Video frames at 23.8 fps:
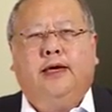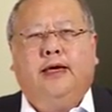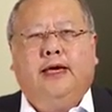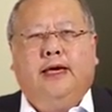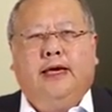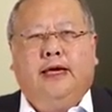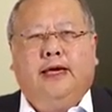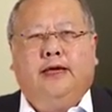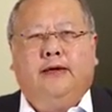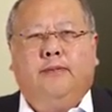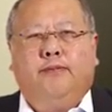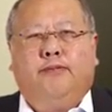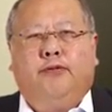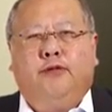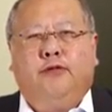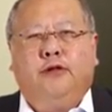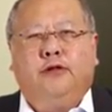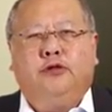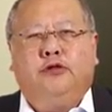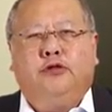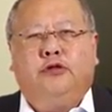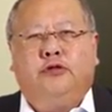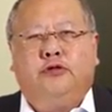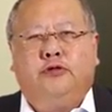an
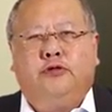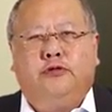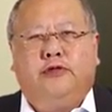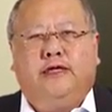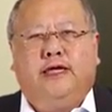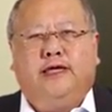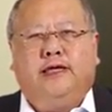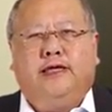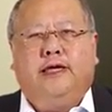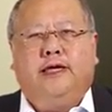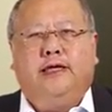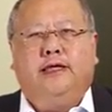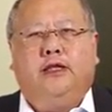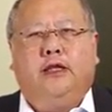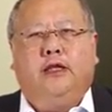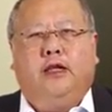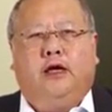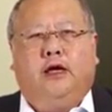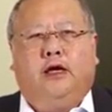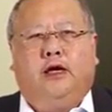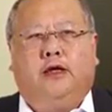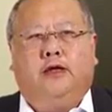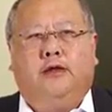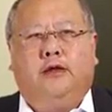important
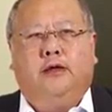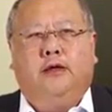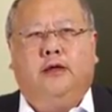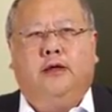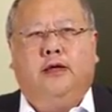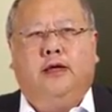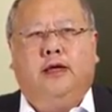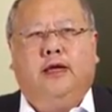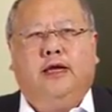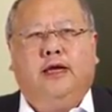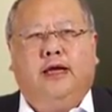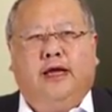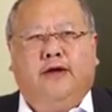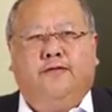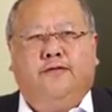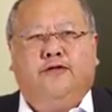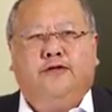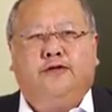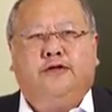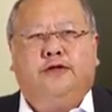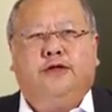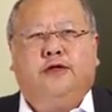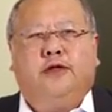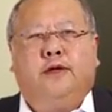2-decade-long
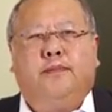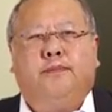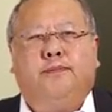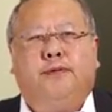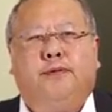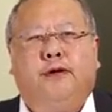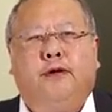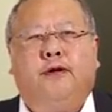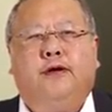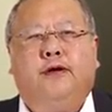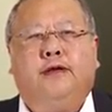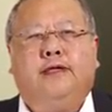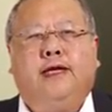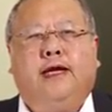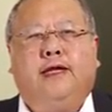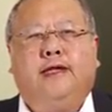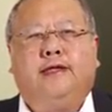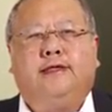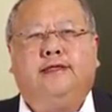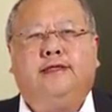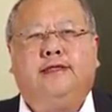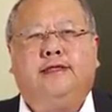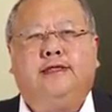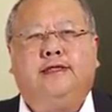effort to compare
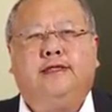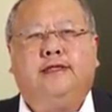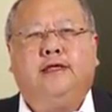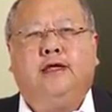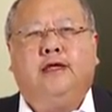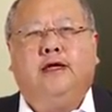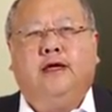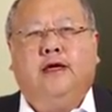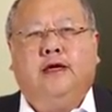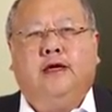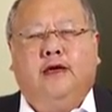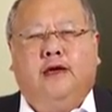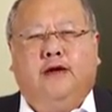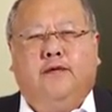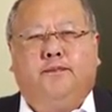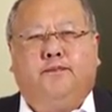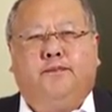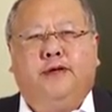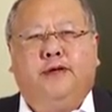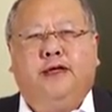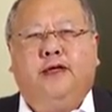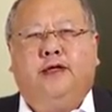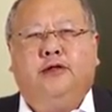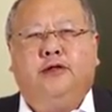analyses of
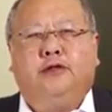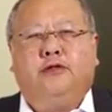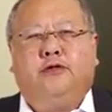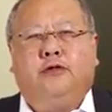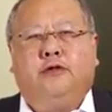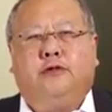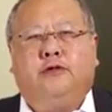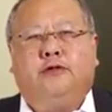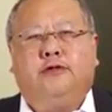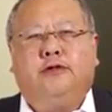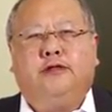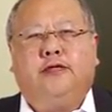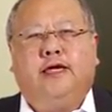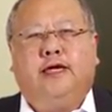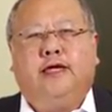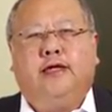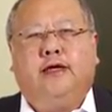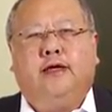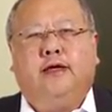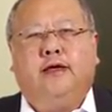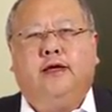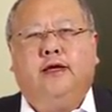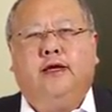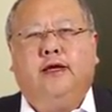big historical
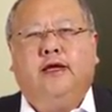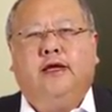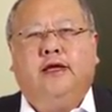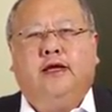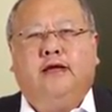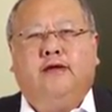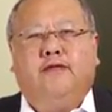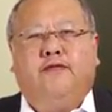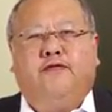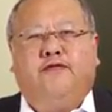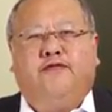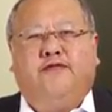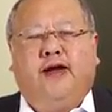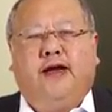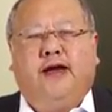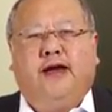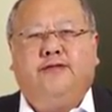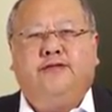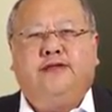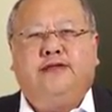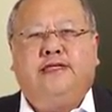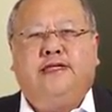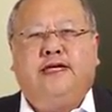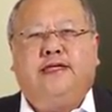data in
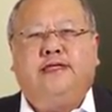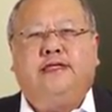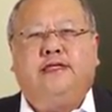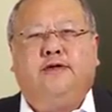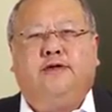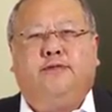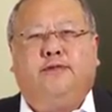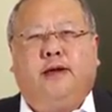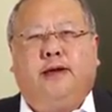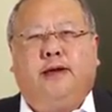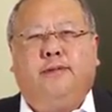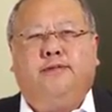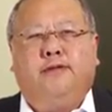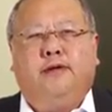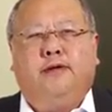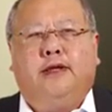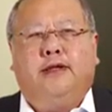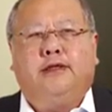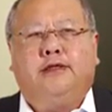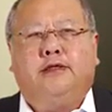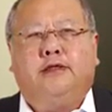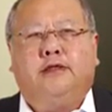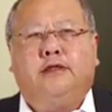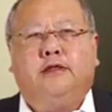5 sets of
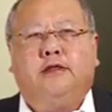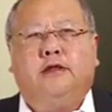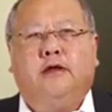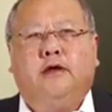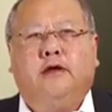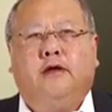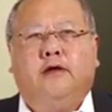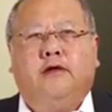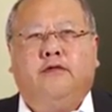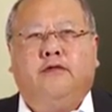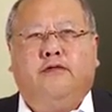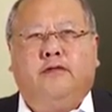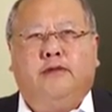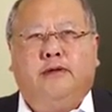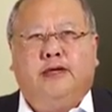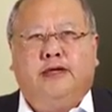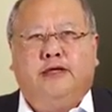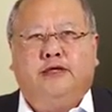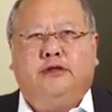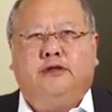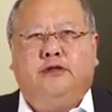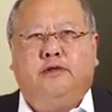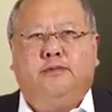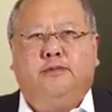populations from
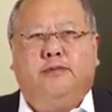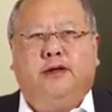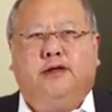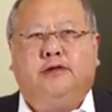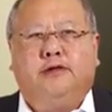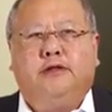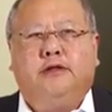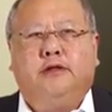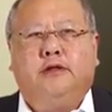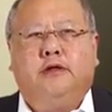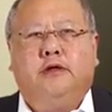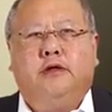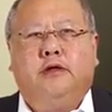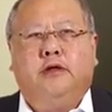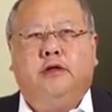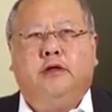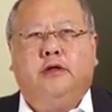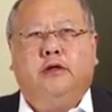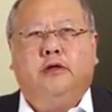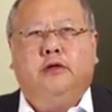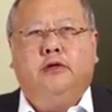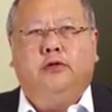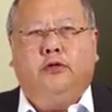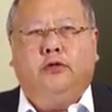eastern Belgium,
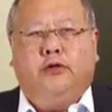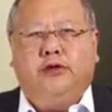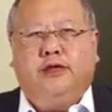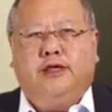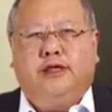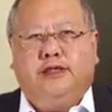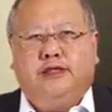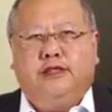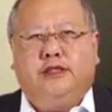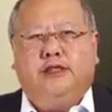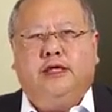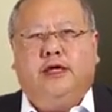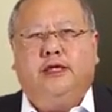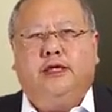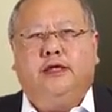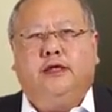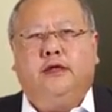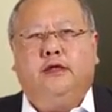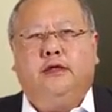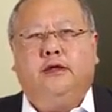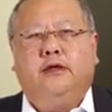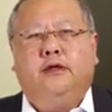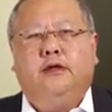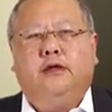northeast
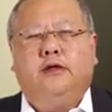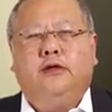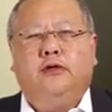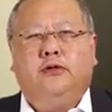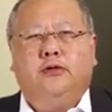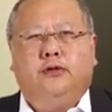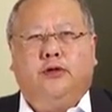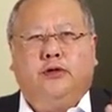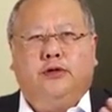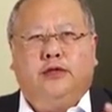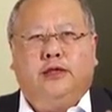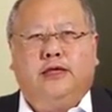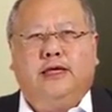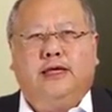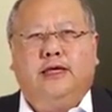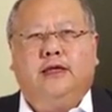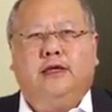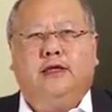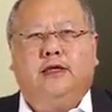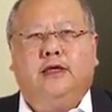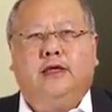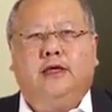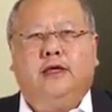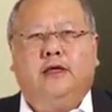China, northern
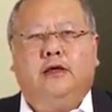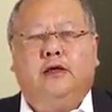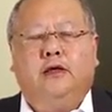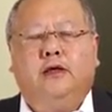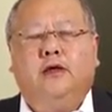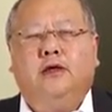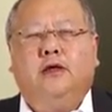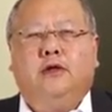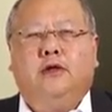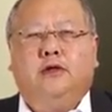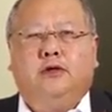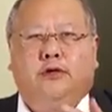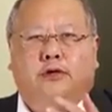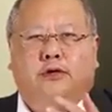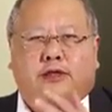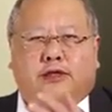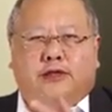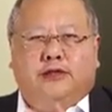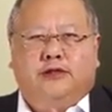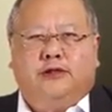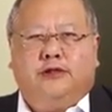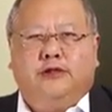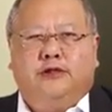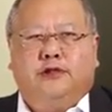Italy,
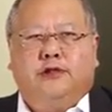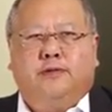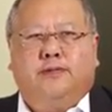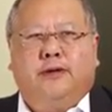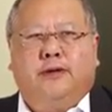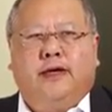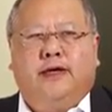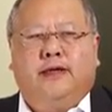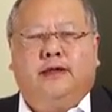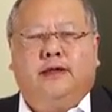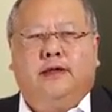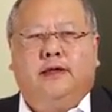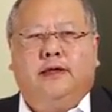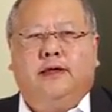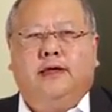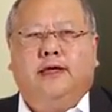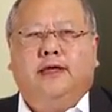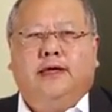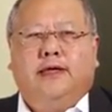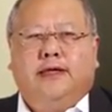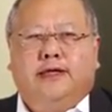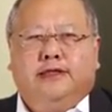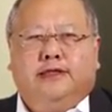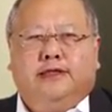northeastern Japan,
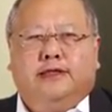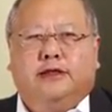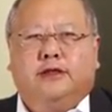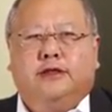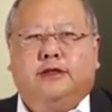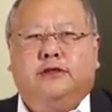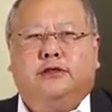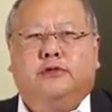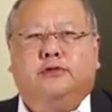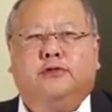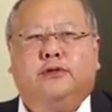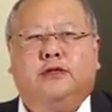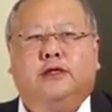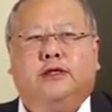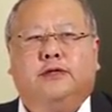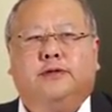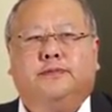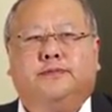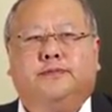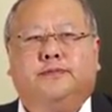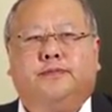and southern Sweden.